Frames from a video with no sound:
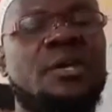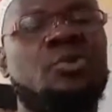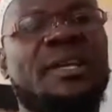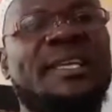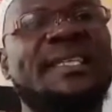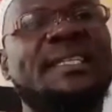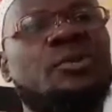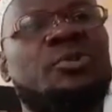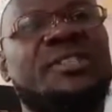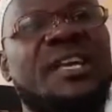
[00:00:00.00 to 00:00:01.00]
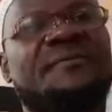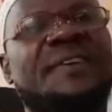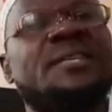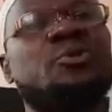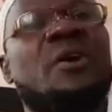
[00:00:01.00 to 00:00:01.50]
You are getting
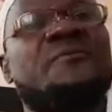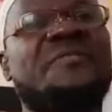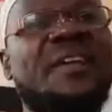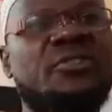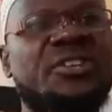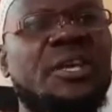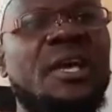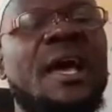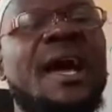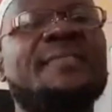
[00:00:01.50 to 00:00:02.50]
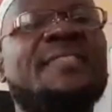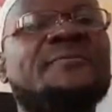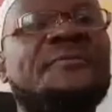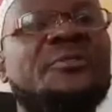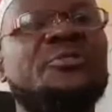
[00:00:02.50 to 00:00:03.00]
yourself into a felony, and
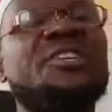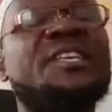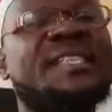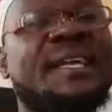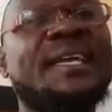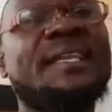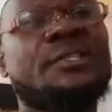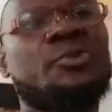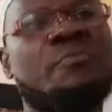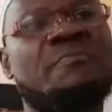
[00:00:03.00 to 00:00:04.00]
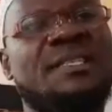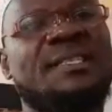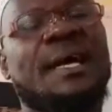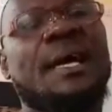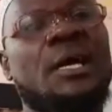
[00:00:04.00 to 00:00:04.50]
that felony is against your
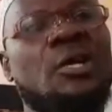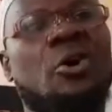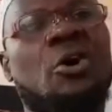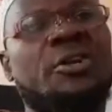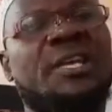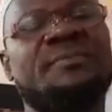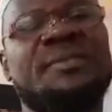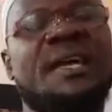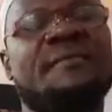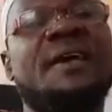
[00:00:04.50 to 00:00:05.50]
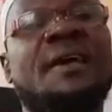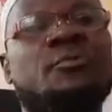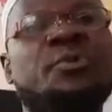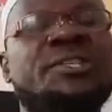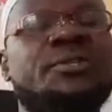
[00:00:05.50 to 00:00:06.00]
master, God Himself,
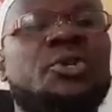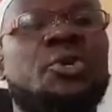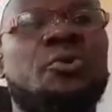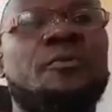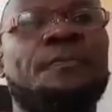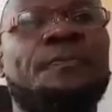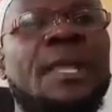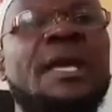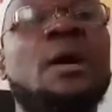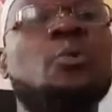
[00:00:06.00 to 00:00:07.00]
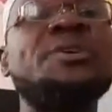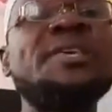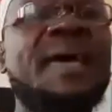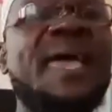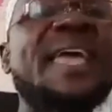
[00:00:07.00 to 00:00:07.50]
which is not good. Now,
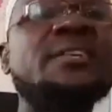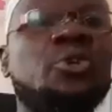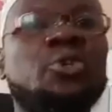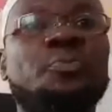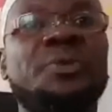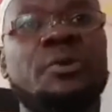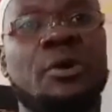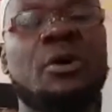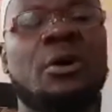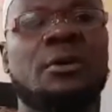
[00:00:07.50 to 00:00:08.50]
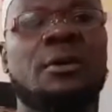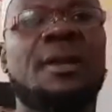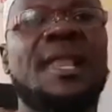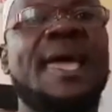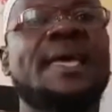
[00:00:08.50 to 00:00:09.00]
we are angel to be your God,
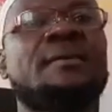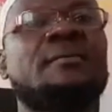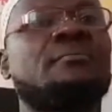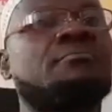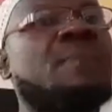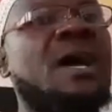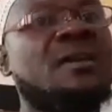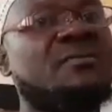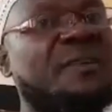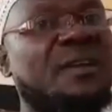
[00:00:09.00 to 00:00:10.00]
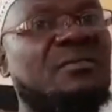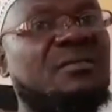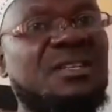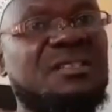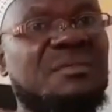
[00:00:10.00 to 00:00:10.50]
like my fellow
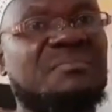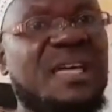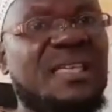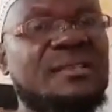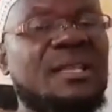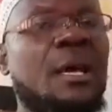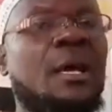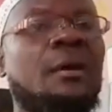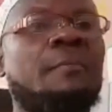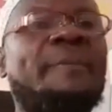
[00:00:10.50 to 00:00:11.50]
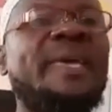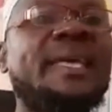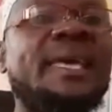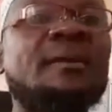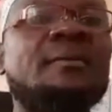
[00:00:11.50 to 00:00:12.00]
Christian brothers,
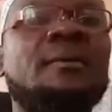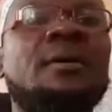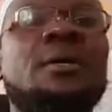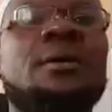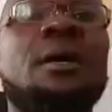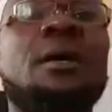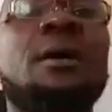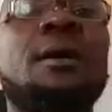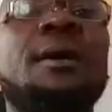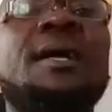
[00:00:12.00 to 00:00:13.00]
picking uh,